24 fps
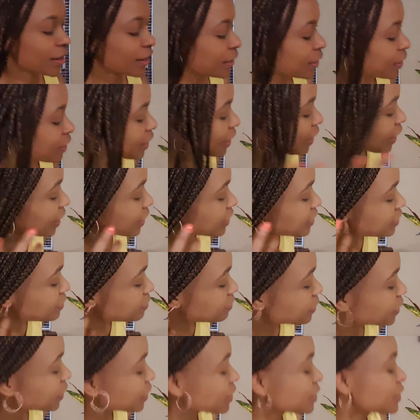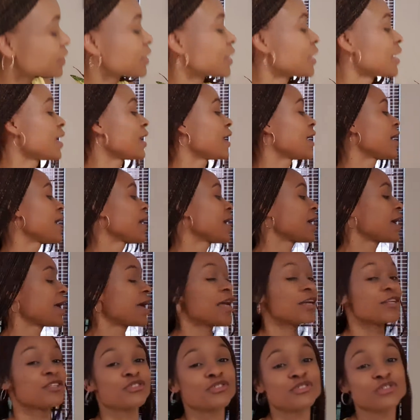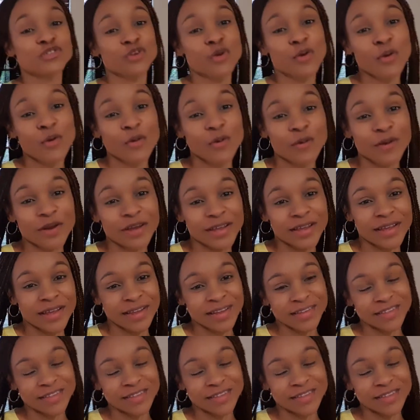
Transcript: It has been a joy.